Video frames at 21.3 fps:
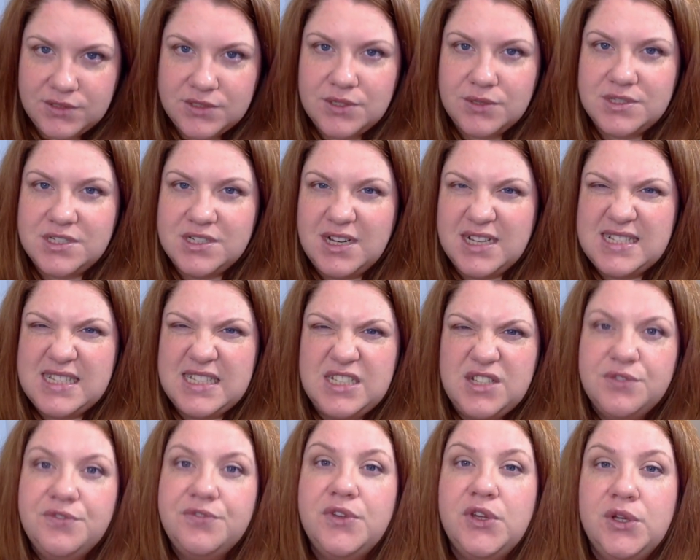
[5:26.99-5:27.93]
so it's nicely
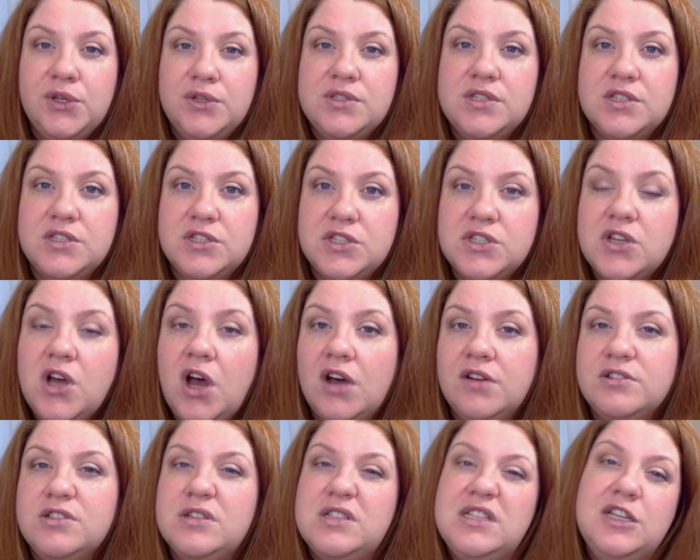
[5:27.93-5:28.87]
diffused and
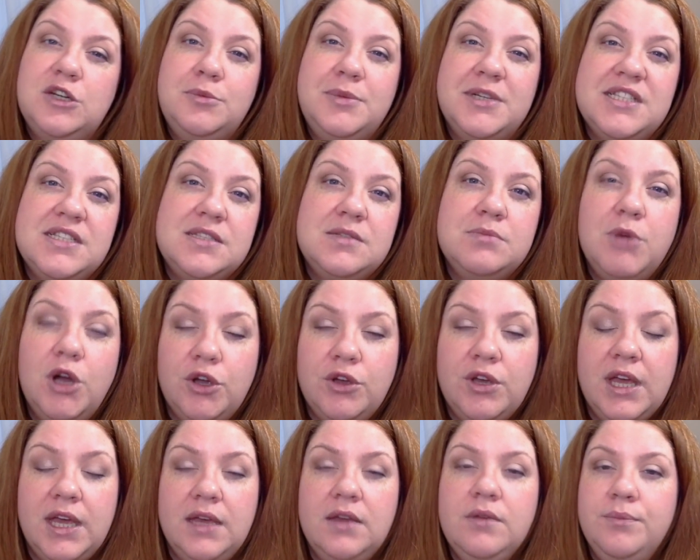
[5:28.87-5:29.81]
soft, so it's a little bit
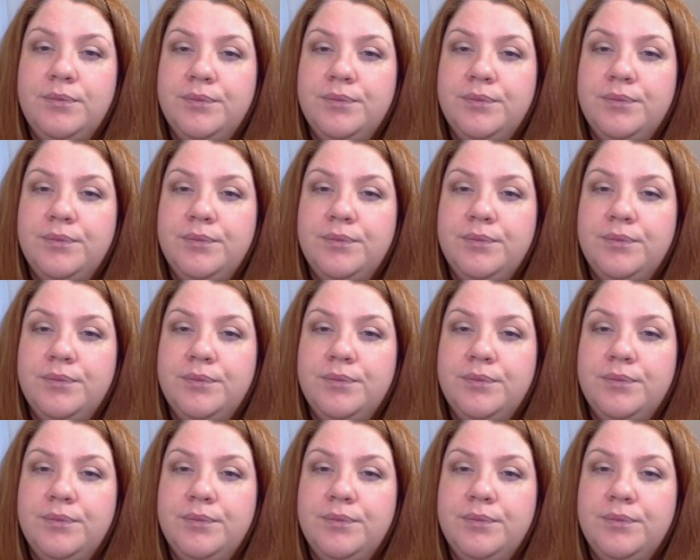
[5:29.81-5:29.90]
smoky.